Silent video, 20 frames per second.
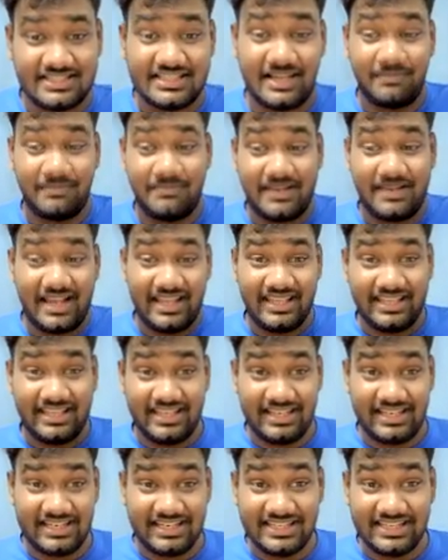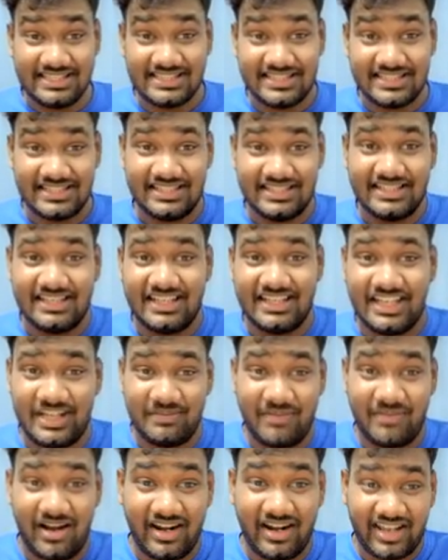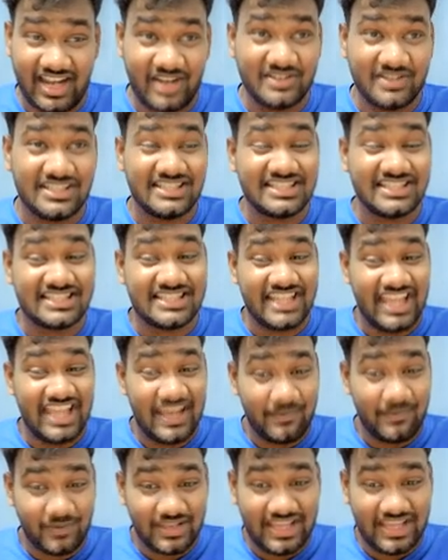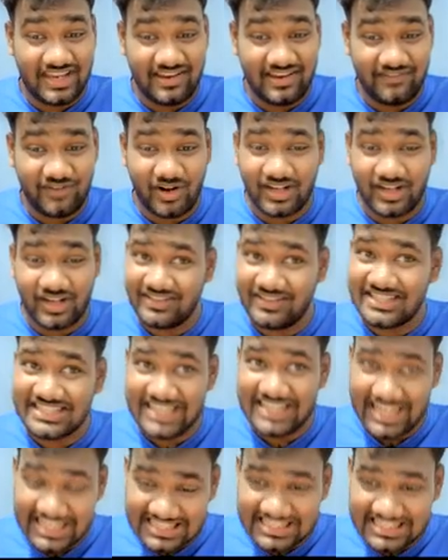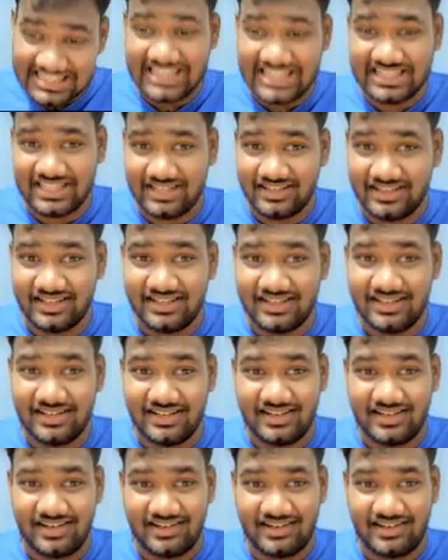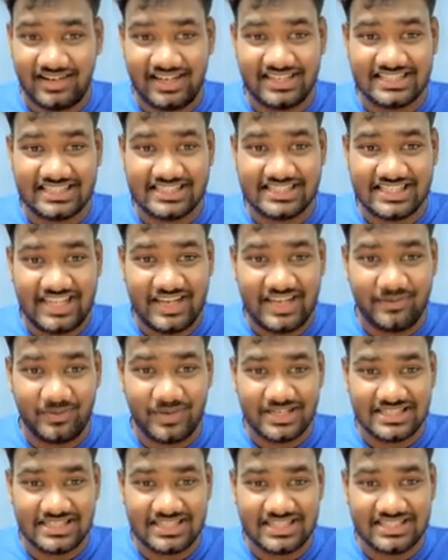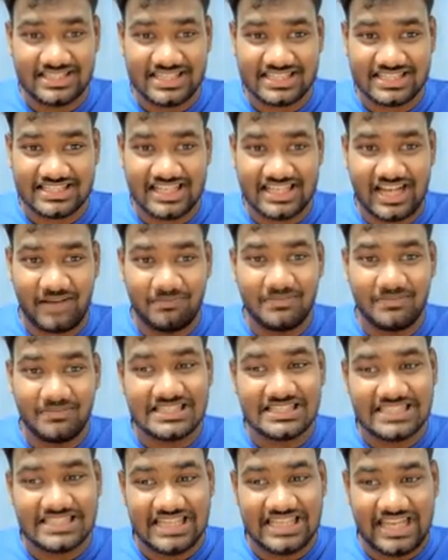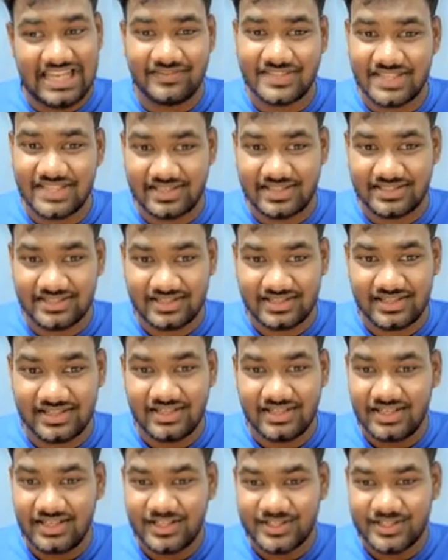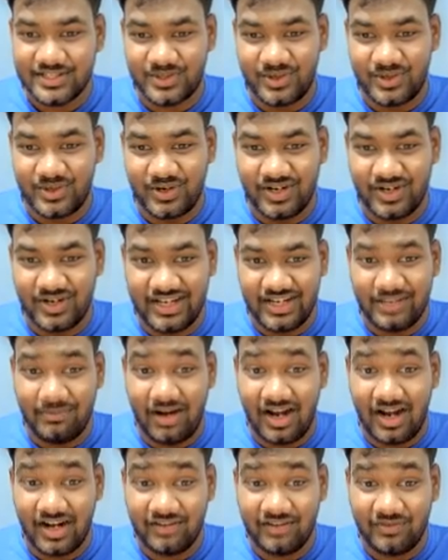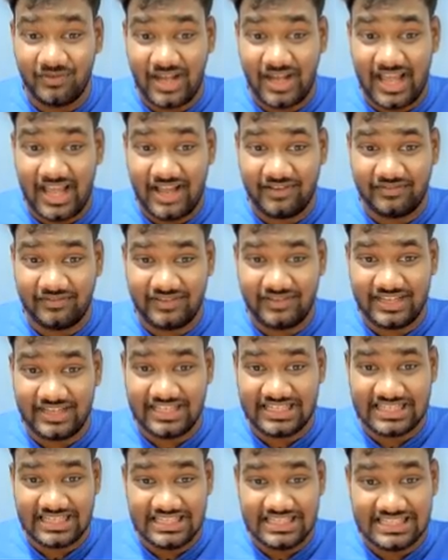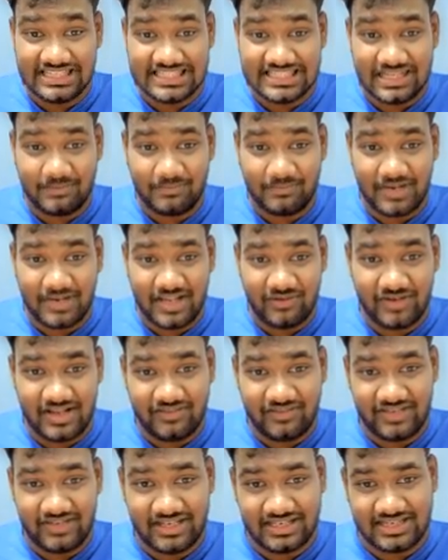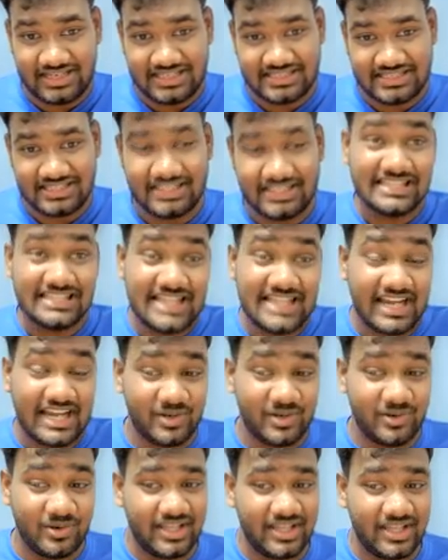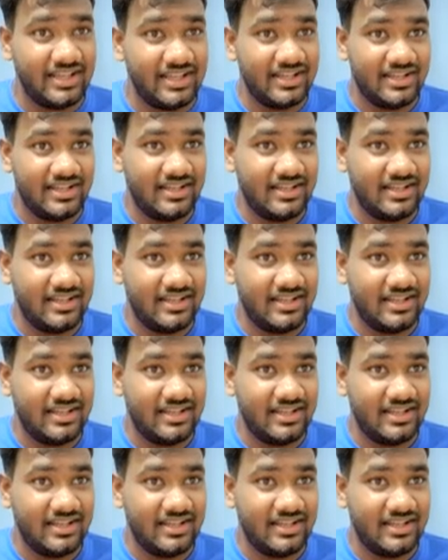Supply increase, demand. Can you see the same? They have not even changed anything, right? It's the same question, just the numbers they have changed. So demand would have decreased, supply would have increased. Is that okay?